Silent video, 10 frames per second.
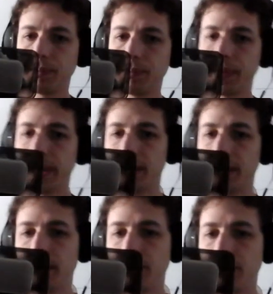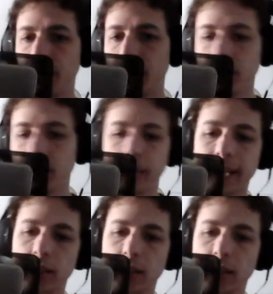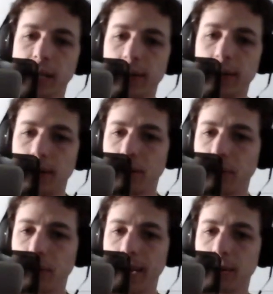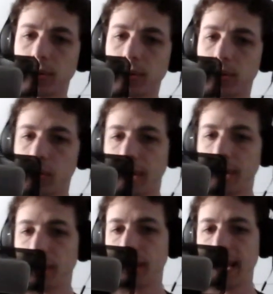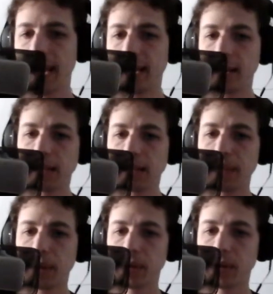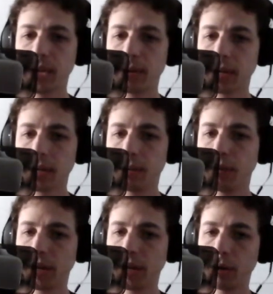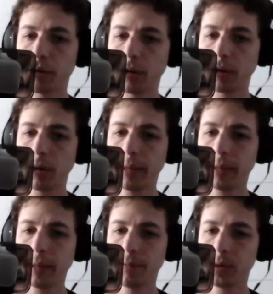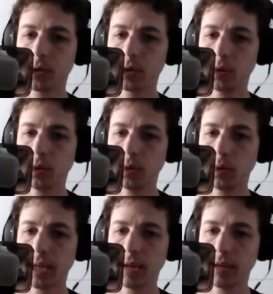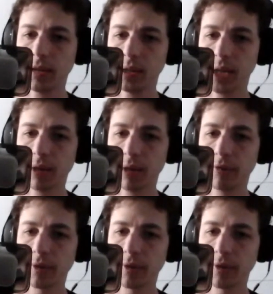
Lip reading: But it didn't actually sound good throughout. So I have to edit and clip parts out, and I'm moving it over a little bit to get the sound